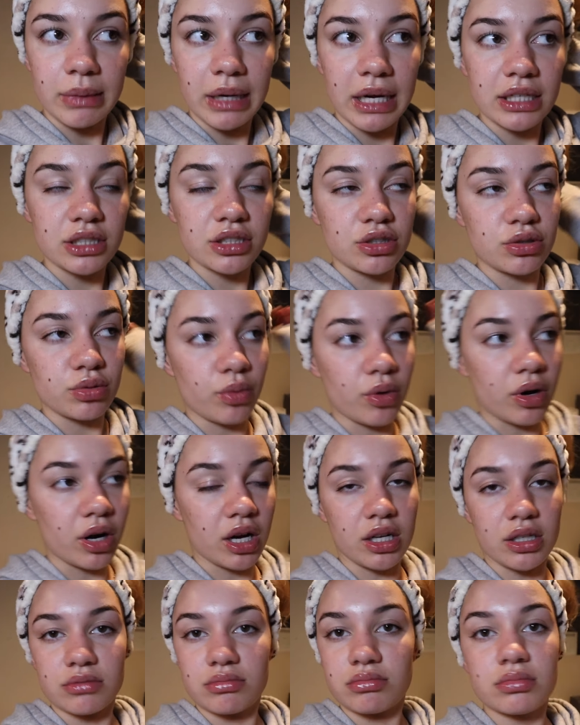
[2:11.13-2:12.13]
I just
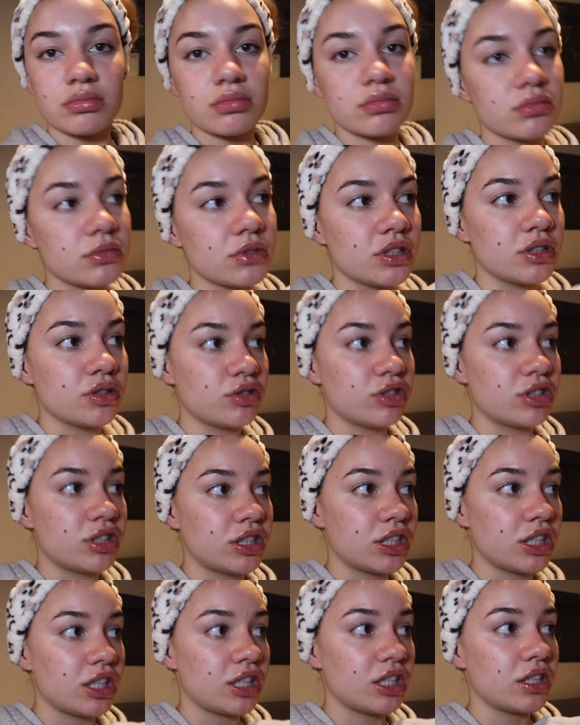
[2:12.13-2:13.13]
want new
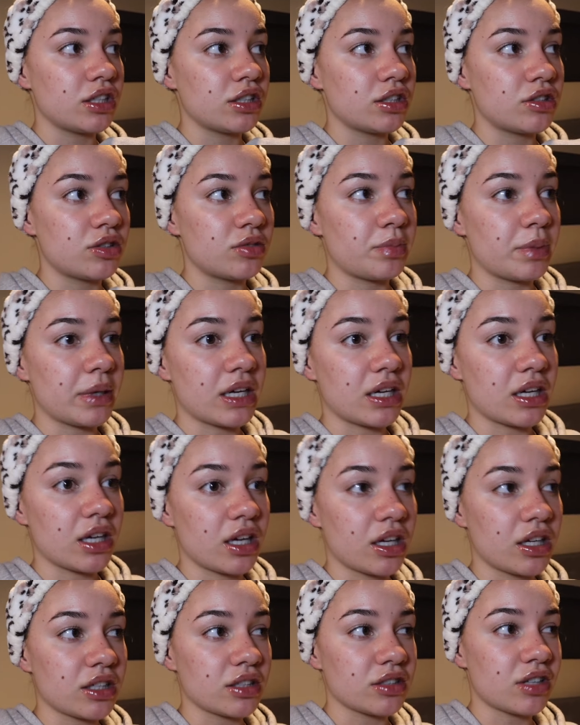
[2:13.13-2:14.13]
sheets
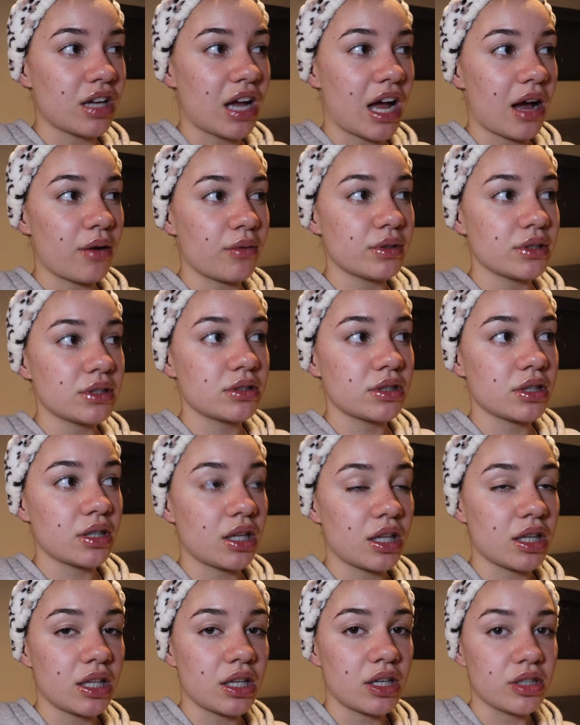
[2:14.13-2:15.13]
because I was
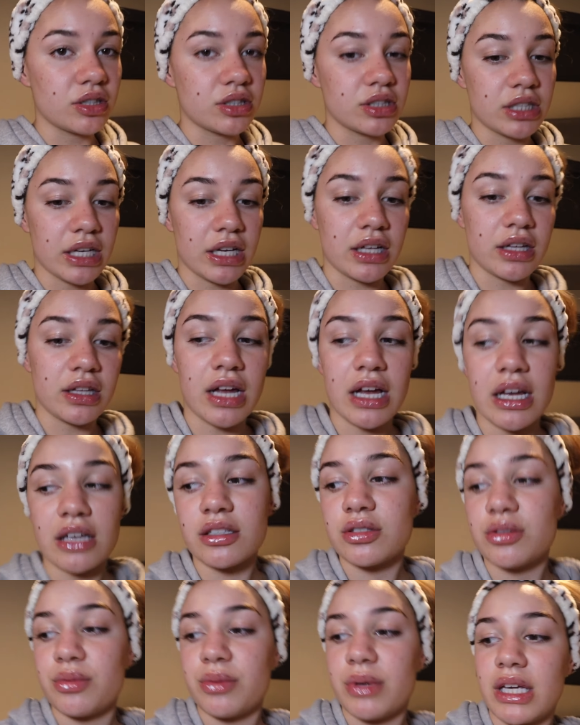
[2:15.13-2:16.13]
a little sick
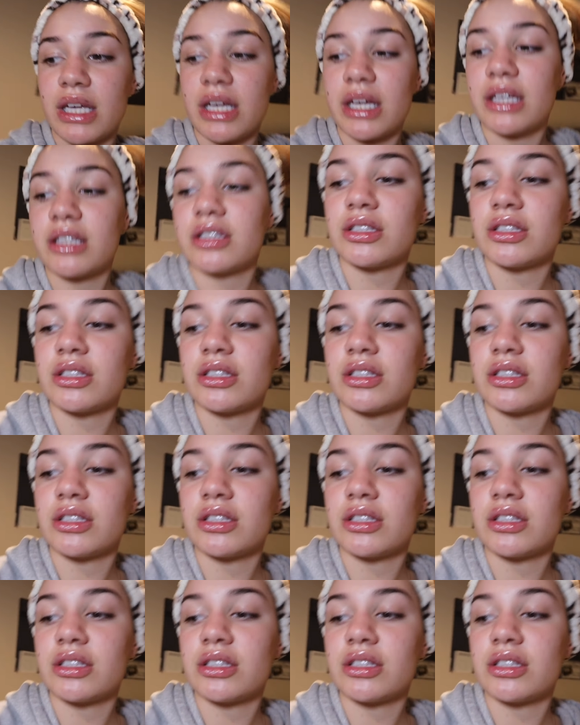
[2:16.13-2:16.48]
last week,